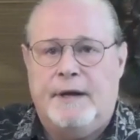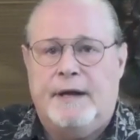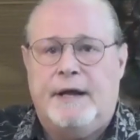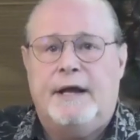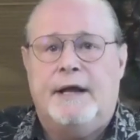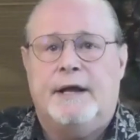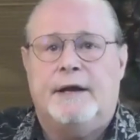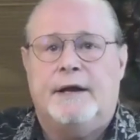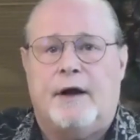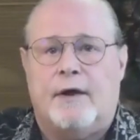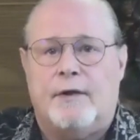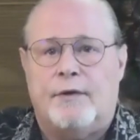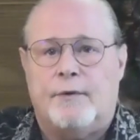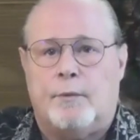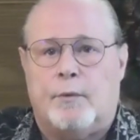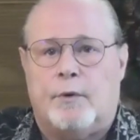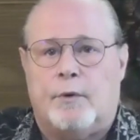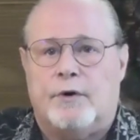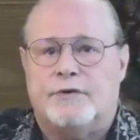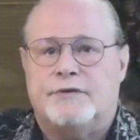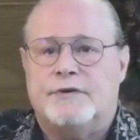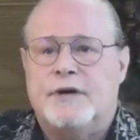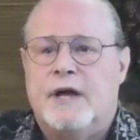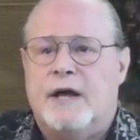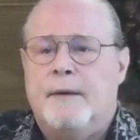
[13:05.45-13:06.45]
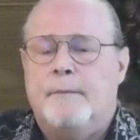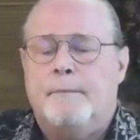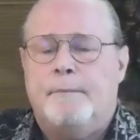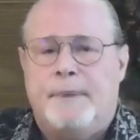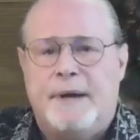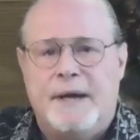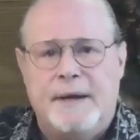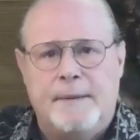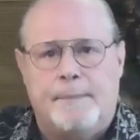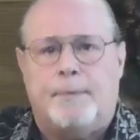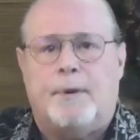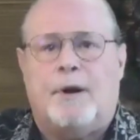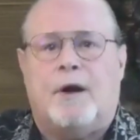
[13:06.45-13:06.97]
In other words,
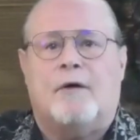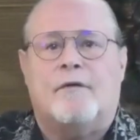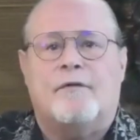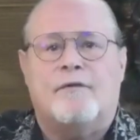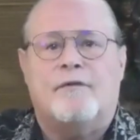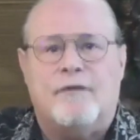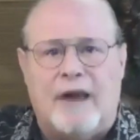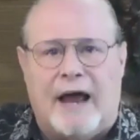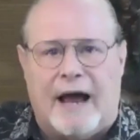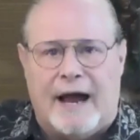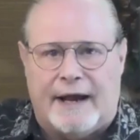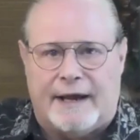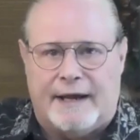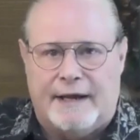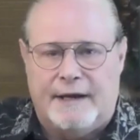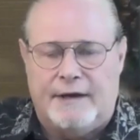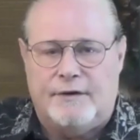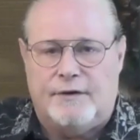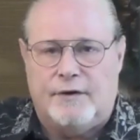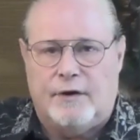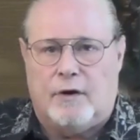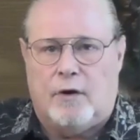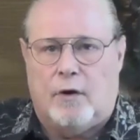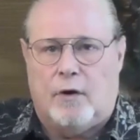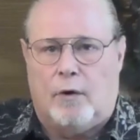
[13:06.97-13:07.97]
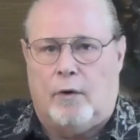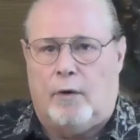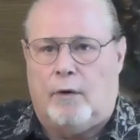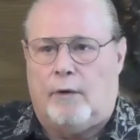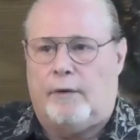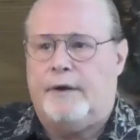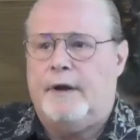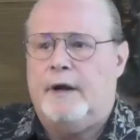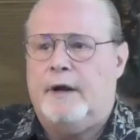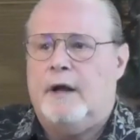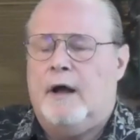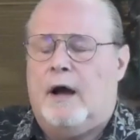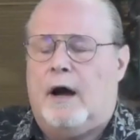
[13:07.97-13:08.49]
people are flocking to gold.